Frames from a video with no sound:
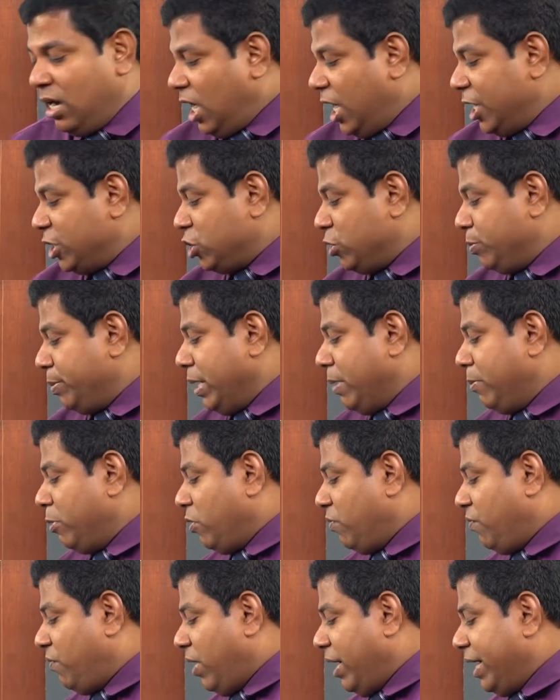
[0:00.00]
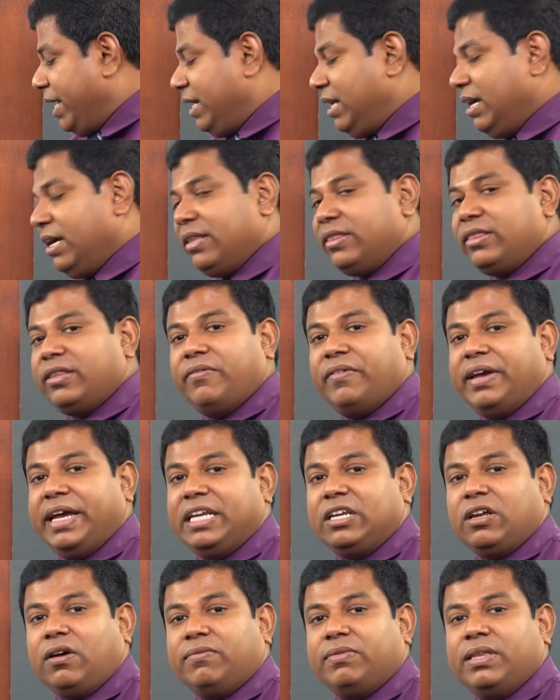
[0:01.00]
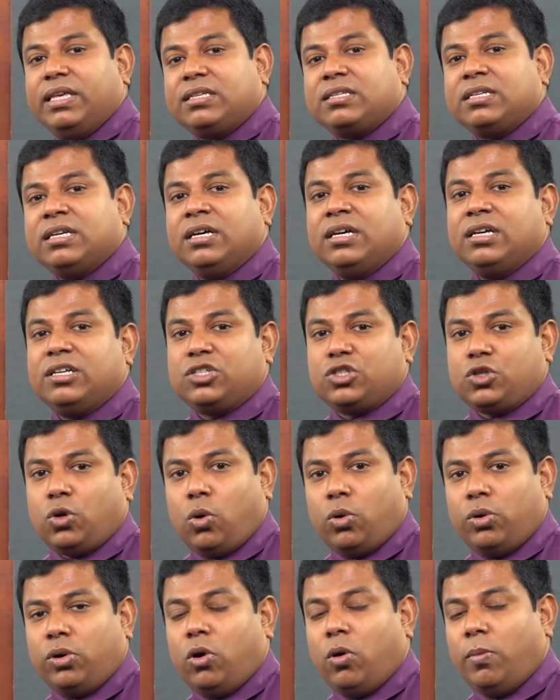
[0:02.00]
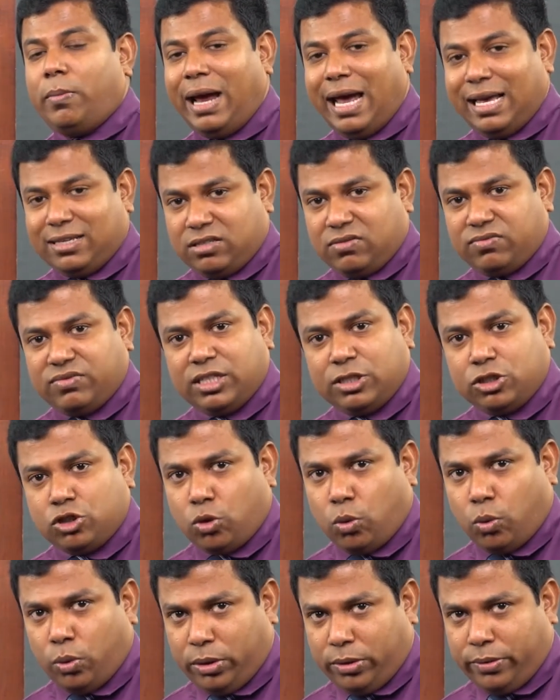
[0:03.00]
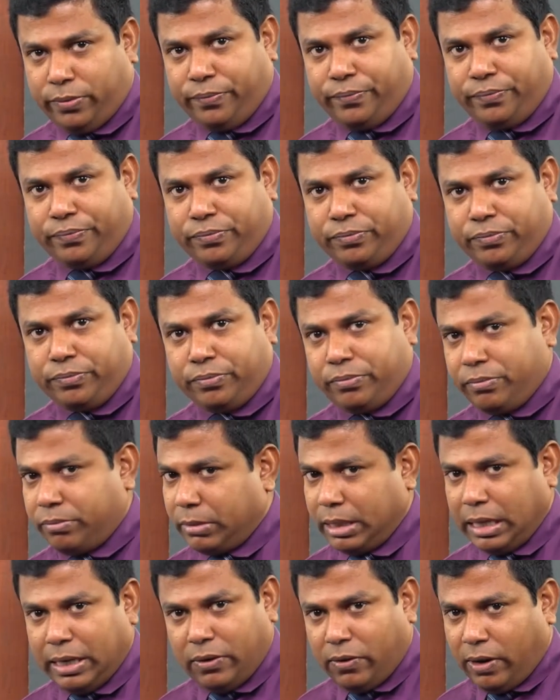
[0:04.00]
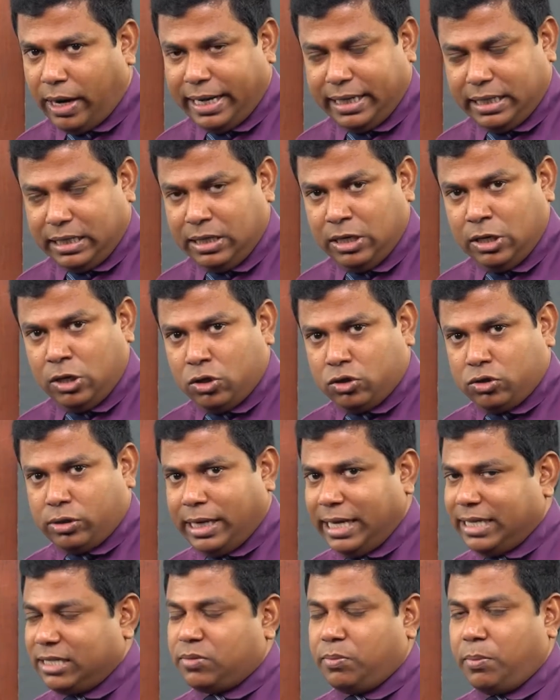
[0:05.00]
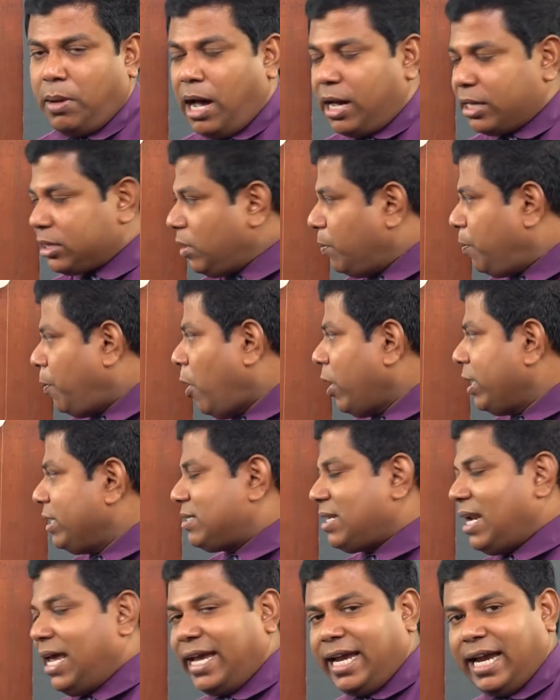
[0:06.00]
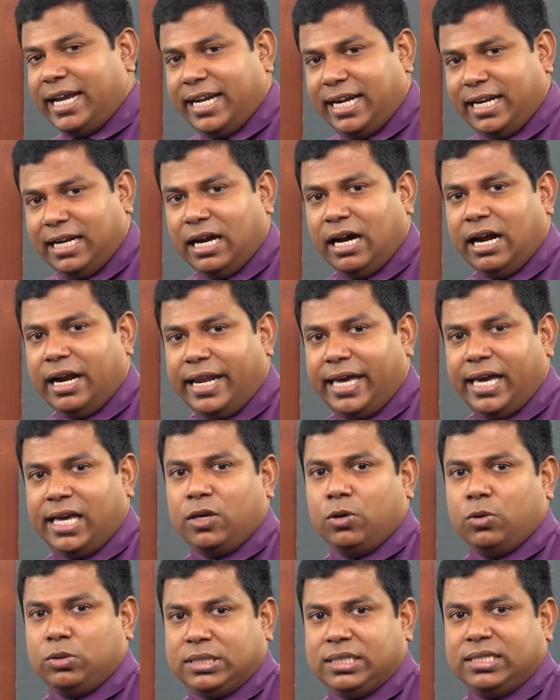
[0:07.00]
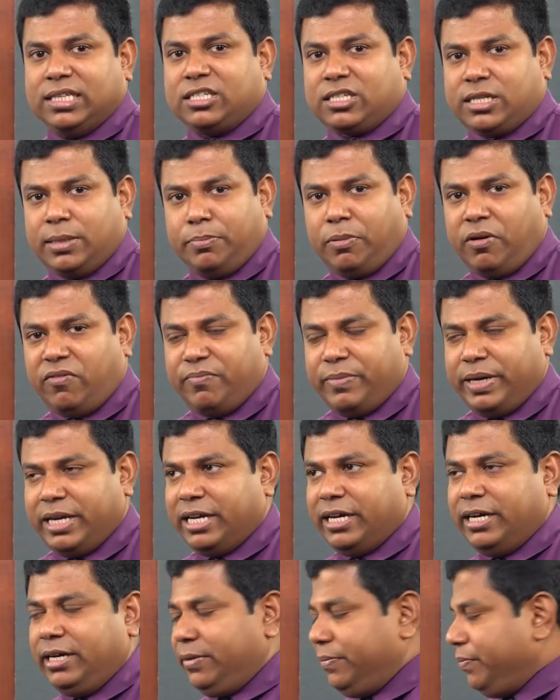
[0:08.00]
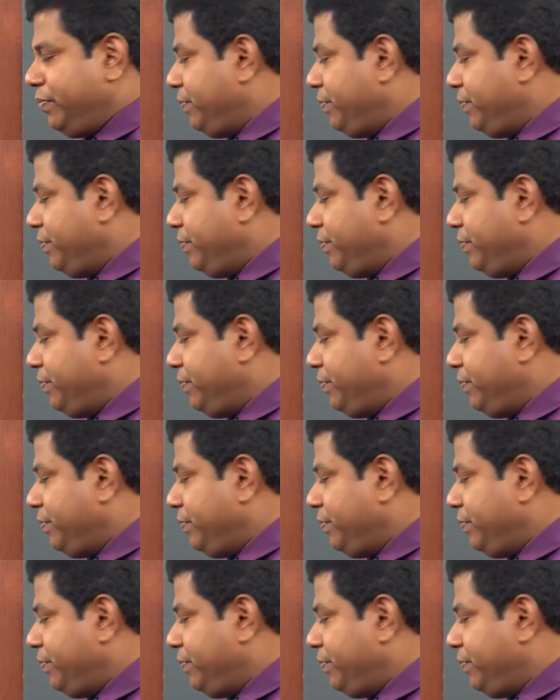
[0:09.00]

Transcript: I should be able to find the weight of this stone or mass of this stone. Right? So let's mark the points like I did earlier using the strip of mirror.